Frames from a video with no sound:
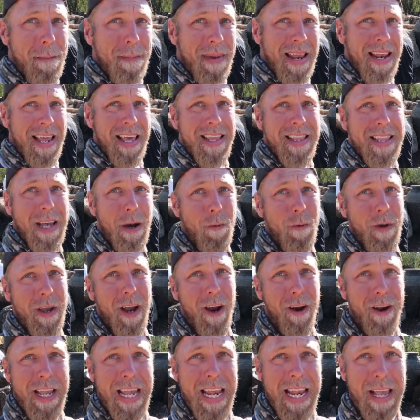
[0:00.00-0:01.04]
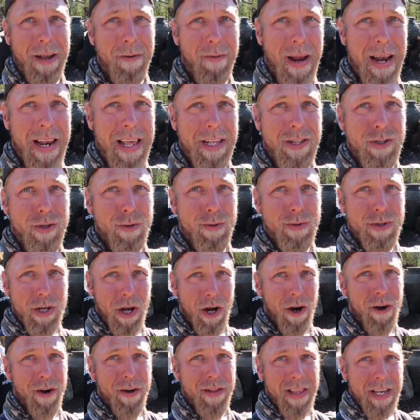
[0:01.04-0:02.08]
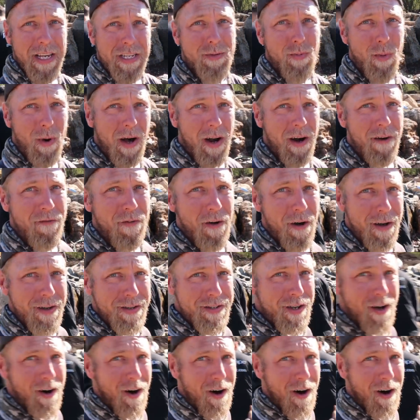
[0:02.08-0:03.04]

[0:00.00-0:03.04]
meaning that we are getting ready to turn this waterfalls